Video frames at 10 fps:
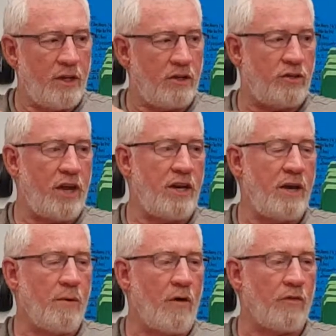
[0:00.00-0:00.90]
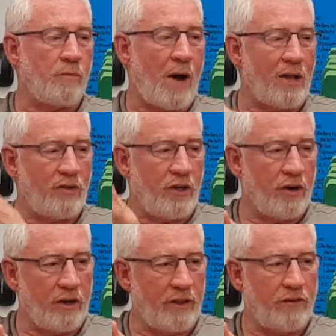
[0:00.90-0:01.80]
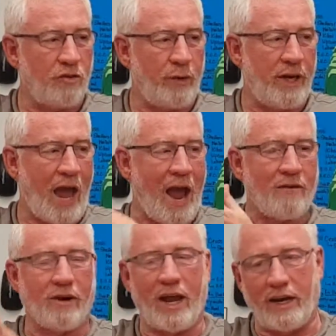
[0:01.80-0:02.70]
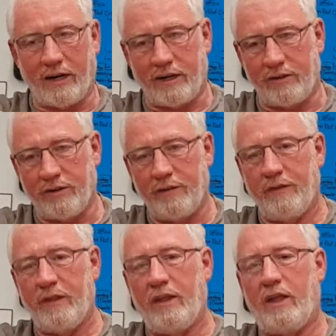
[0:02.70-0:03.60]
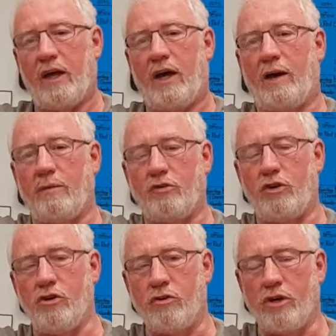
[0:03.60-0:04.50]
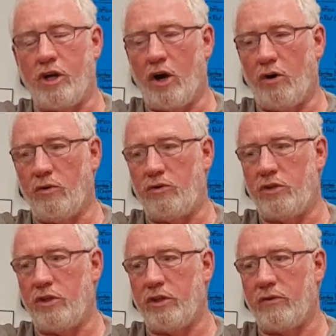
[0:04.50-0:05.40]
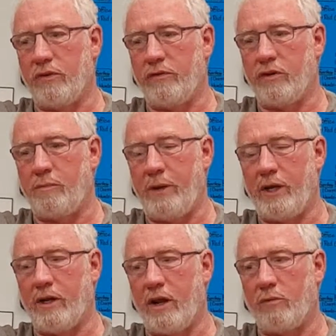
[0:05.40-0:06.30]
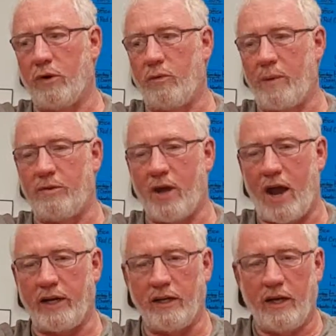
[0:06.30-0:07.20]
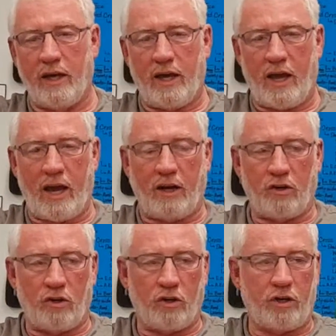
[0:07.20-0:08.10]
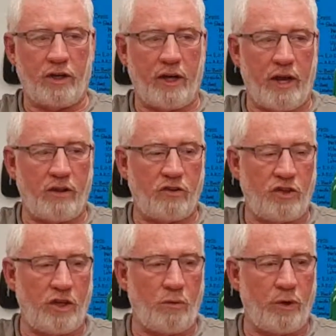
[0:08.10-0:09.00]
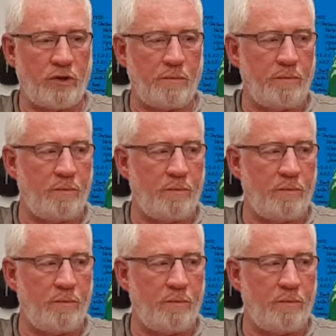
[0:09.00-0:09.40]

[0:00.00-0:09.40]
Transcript: to send him all the spots he heard, and so he aggregated it. So you could go to the Reverse Beacon Network website and look and see which